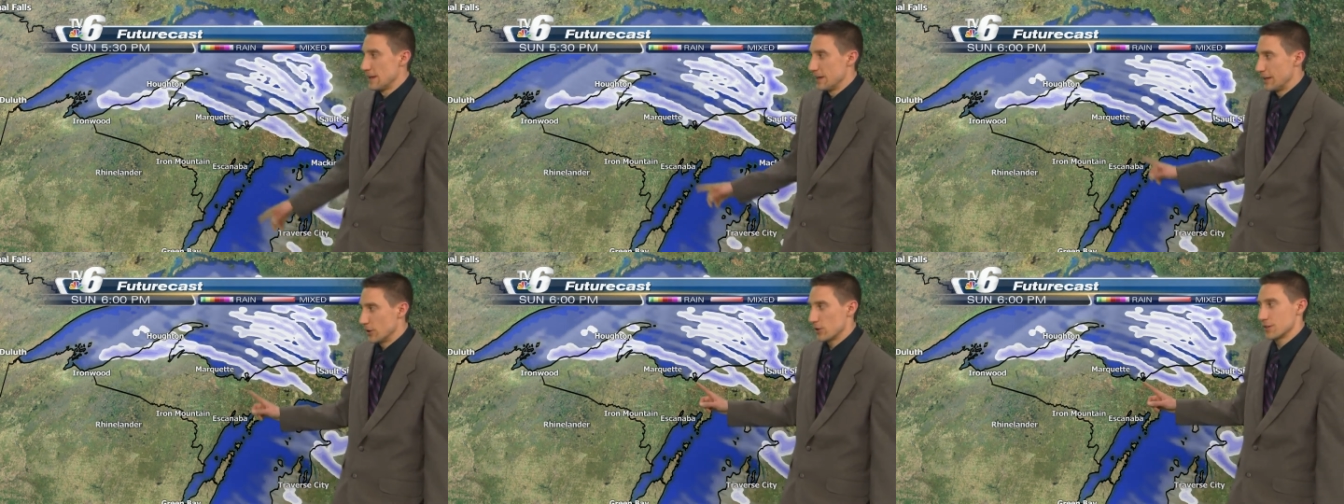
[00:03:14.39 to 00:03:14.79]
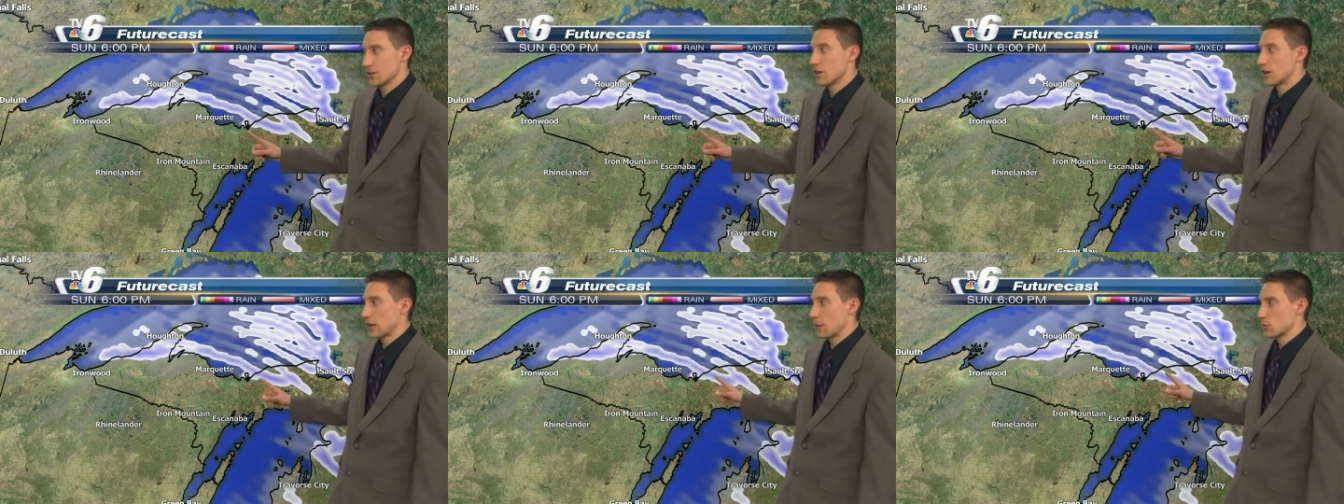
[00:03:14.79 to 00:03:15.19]
areas
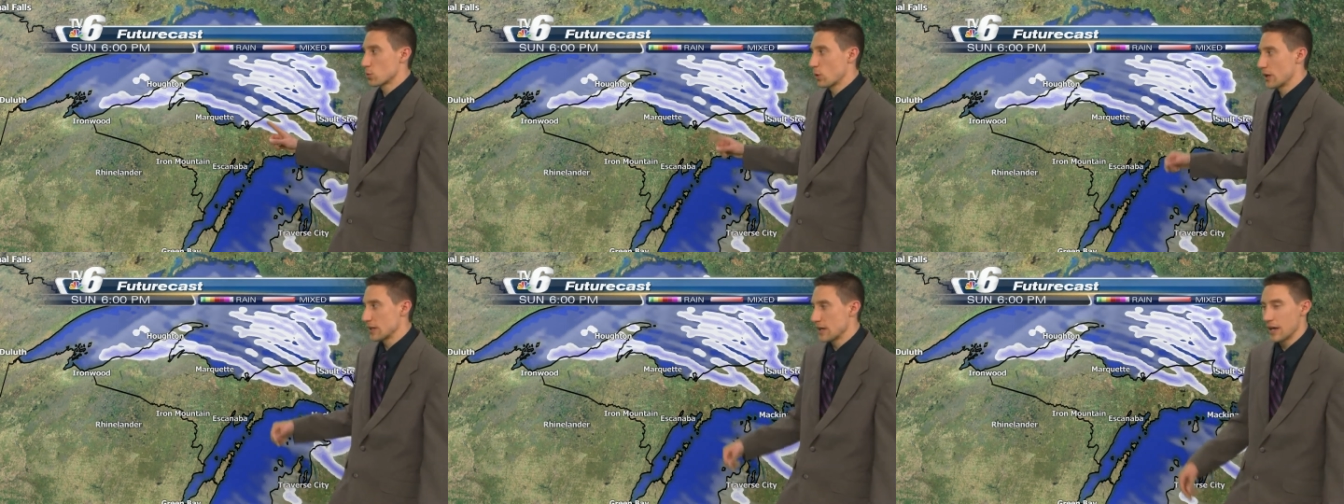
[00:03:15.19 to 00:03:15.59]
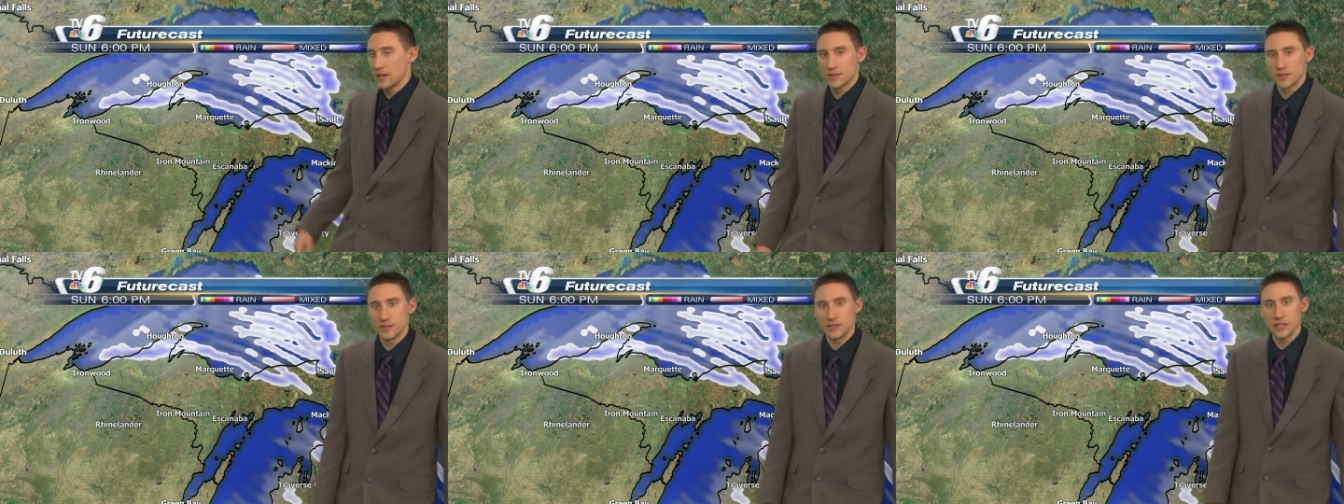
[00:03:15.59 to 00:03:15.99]
along M28
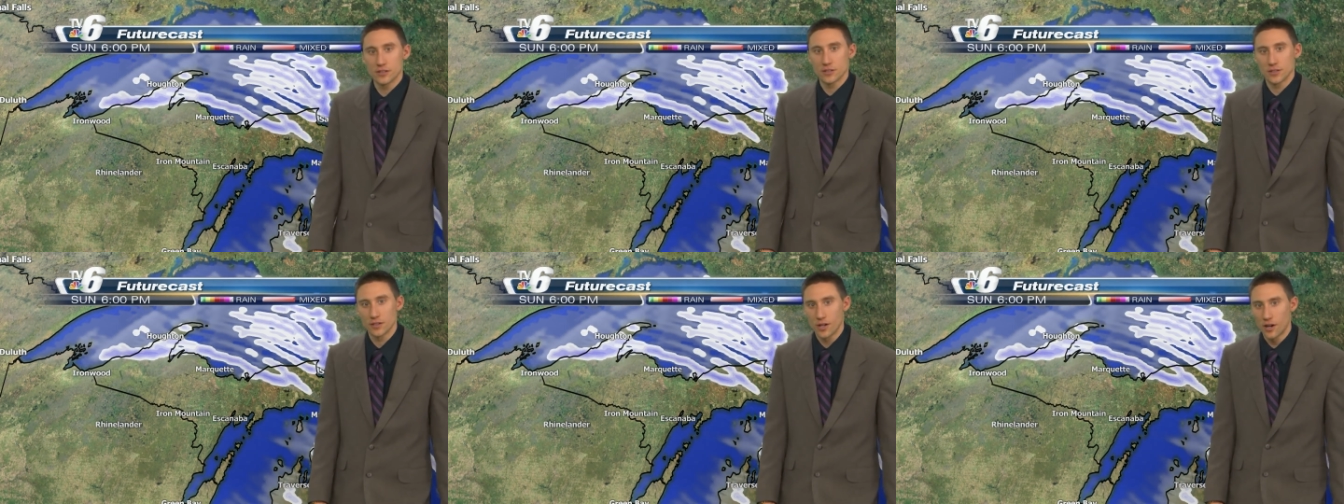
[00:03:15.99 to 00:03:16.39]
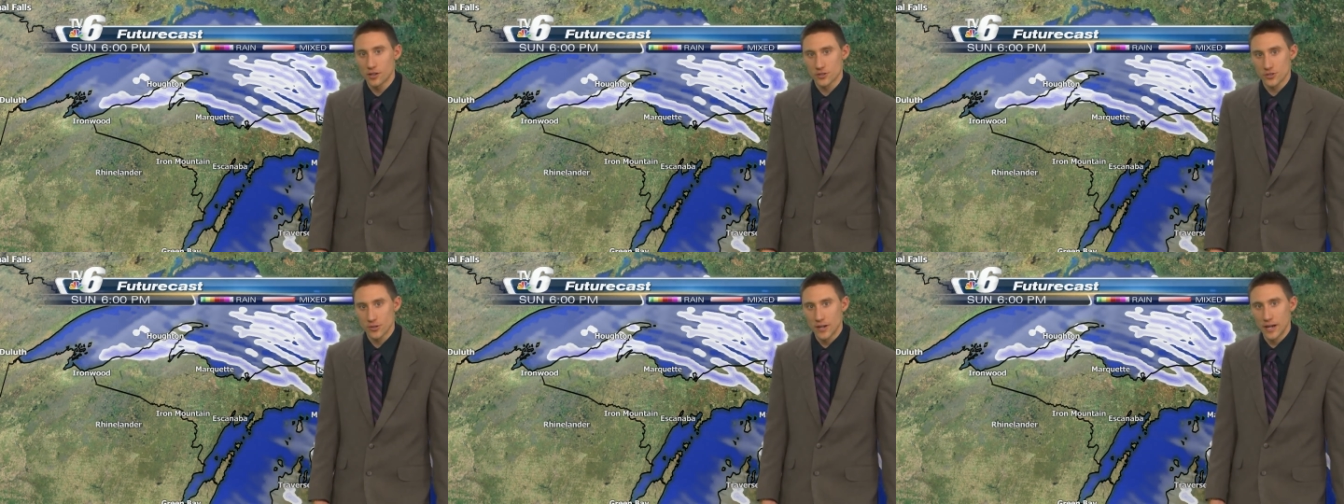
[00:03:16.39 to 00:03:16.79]
to Deerton, Au
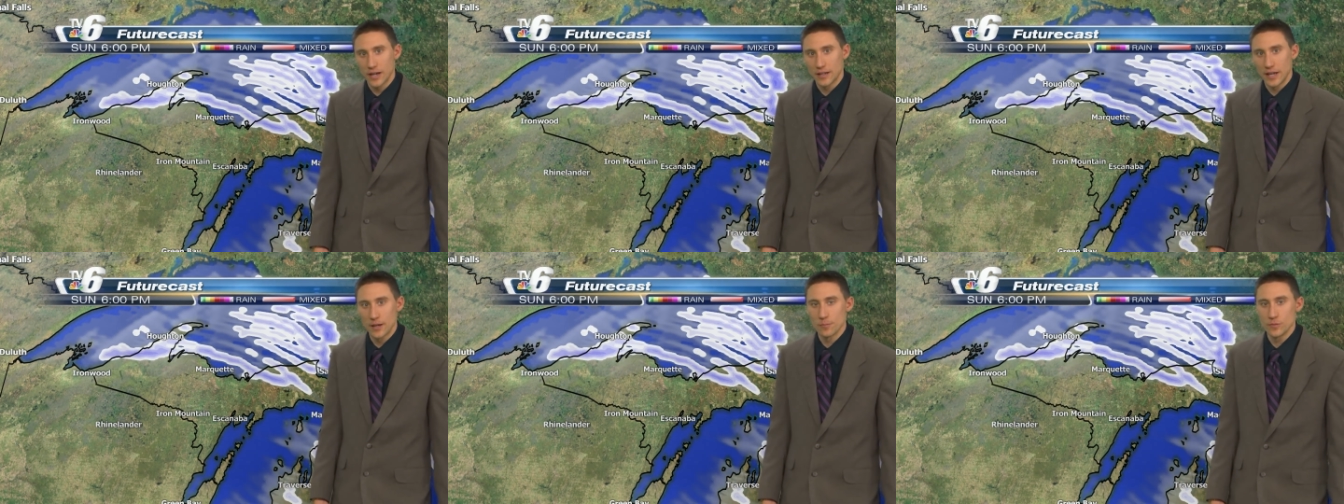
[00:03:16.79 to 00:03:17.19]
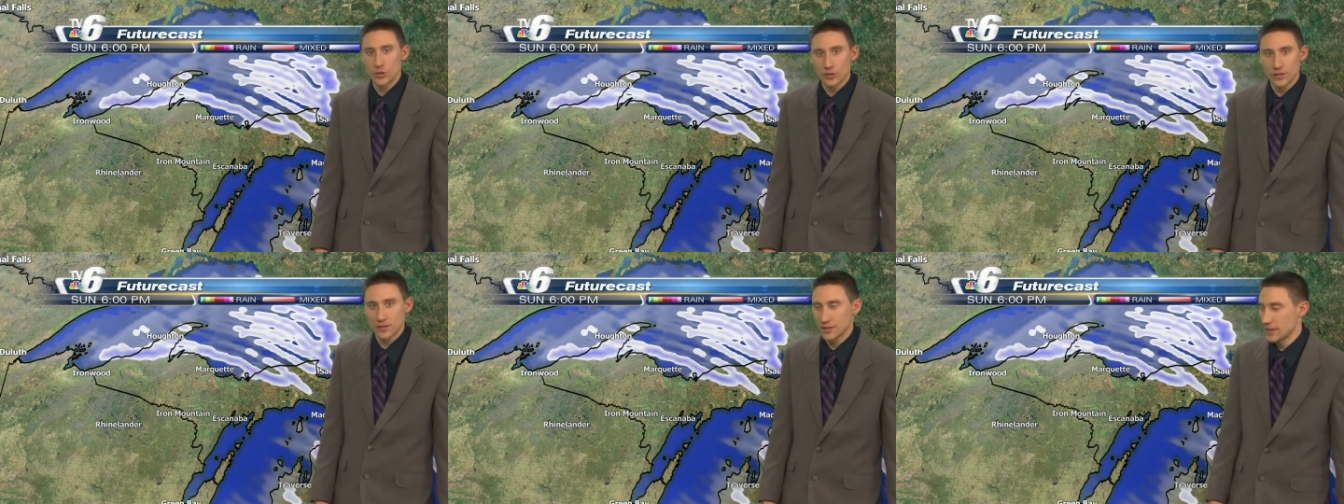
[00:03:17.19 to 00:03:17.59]
Train, and
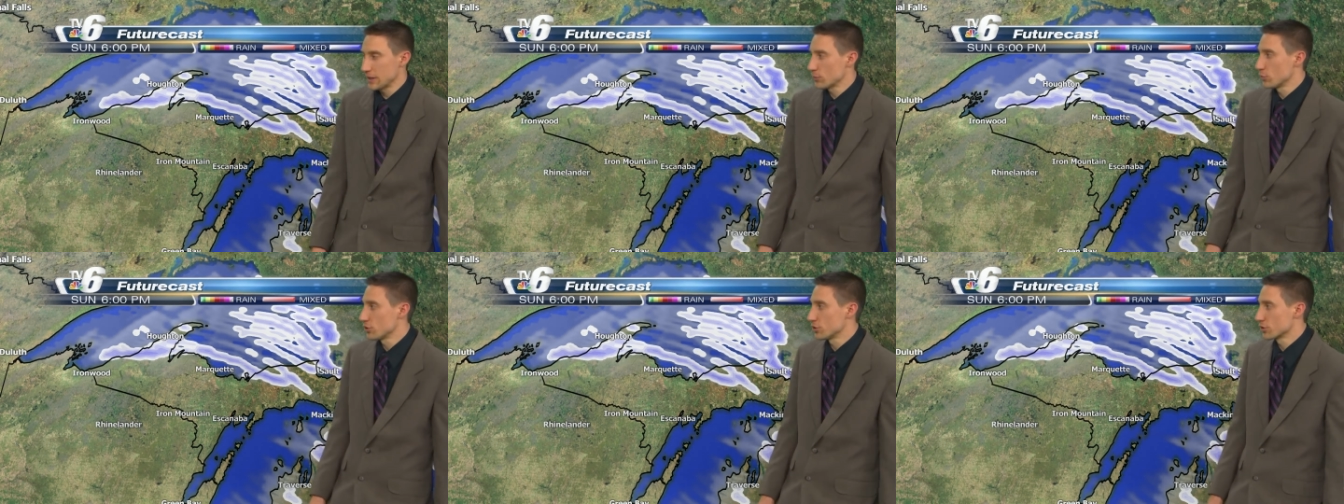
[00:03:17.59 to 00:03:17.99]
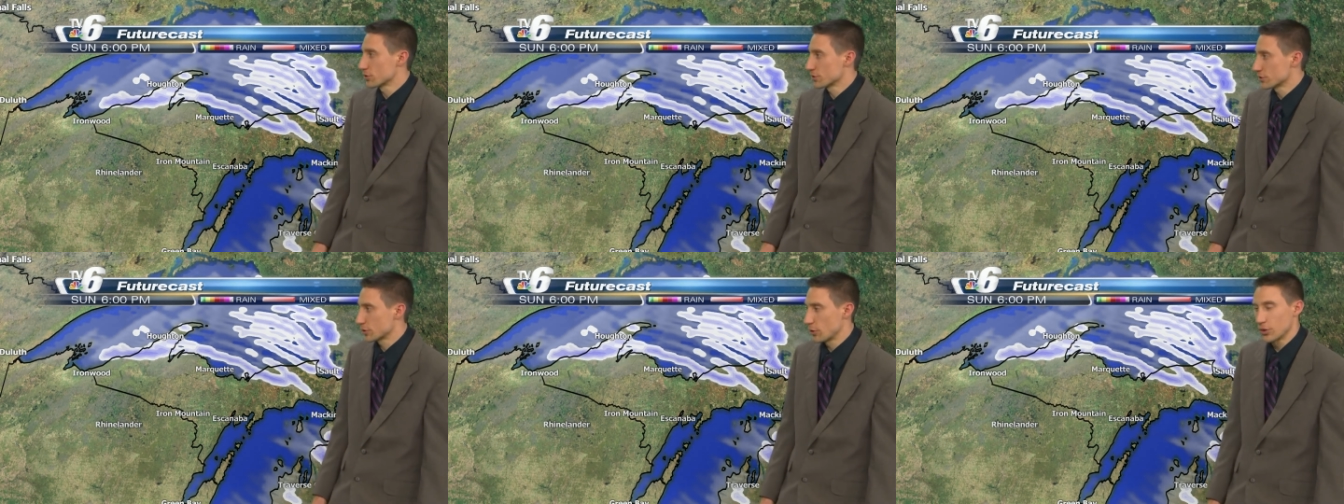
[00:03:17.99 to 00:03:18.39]
Munising,
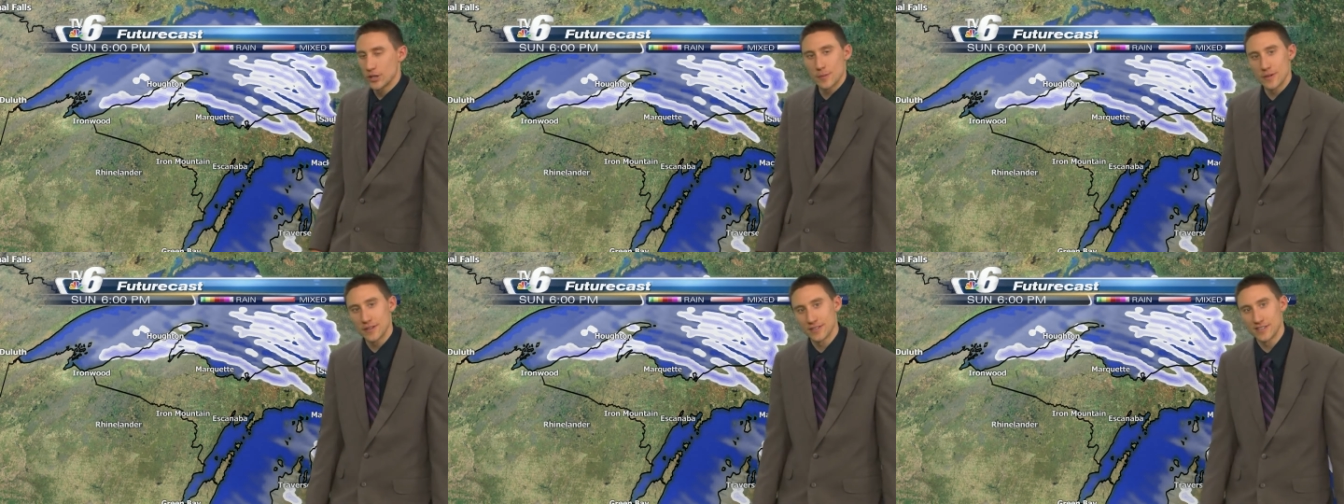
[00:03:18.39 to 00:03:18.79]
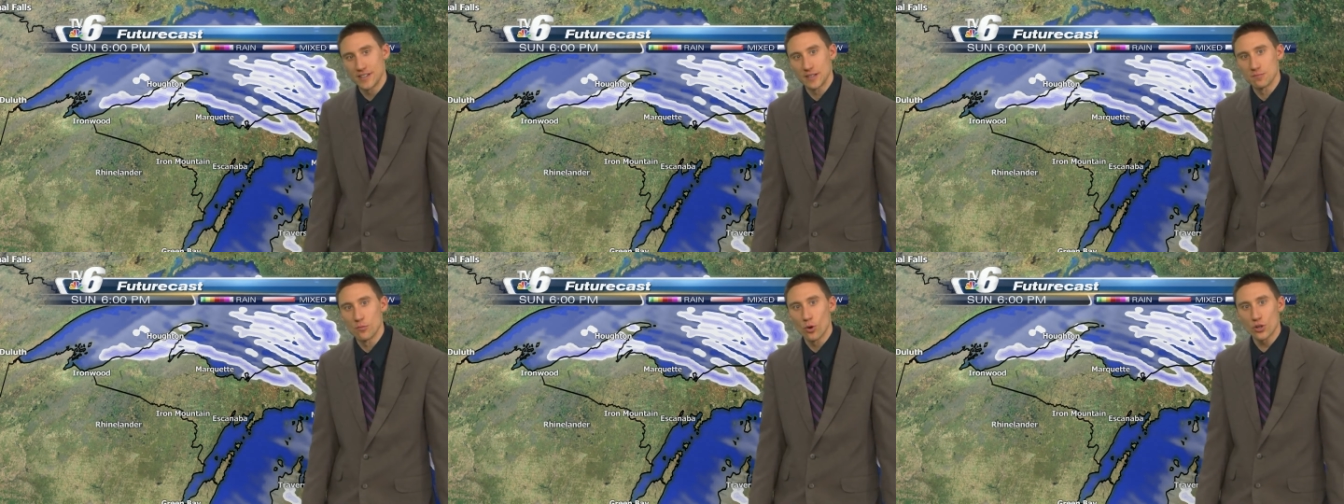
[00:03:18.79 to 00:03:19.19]
we're going to be
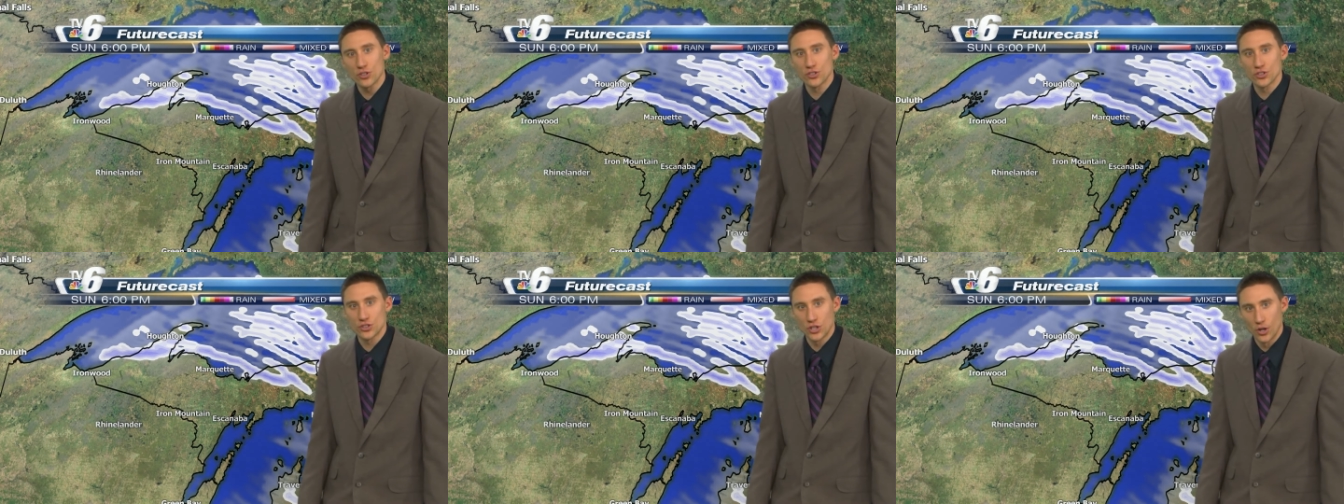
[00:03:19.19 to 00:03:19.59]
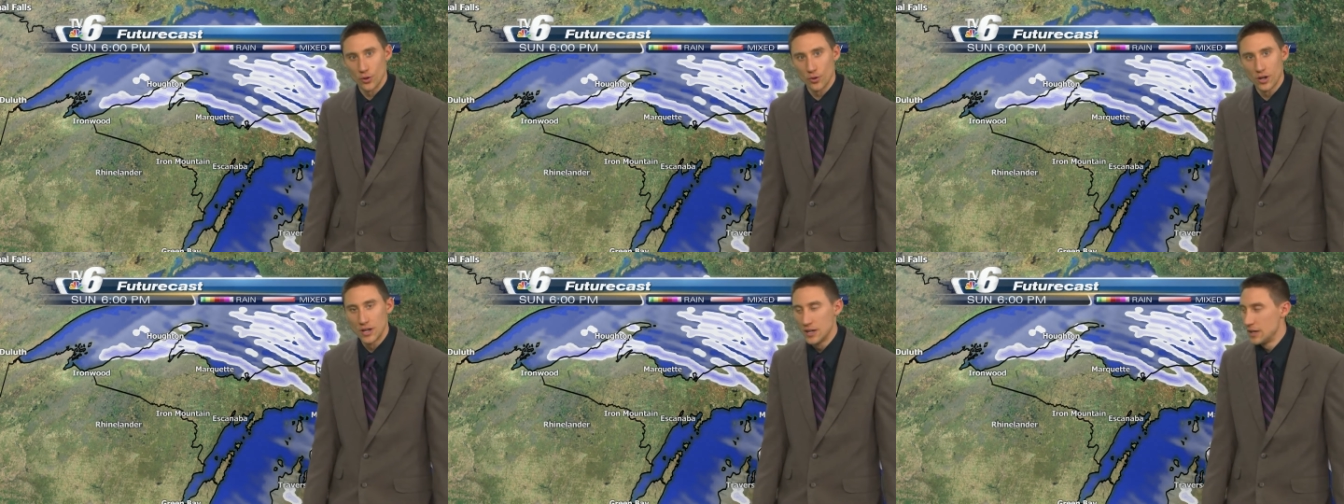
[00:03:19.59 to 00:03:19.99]
seeing more snow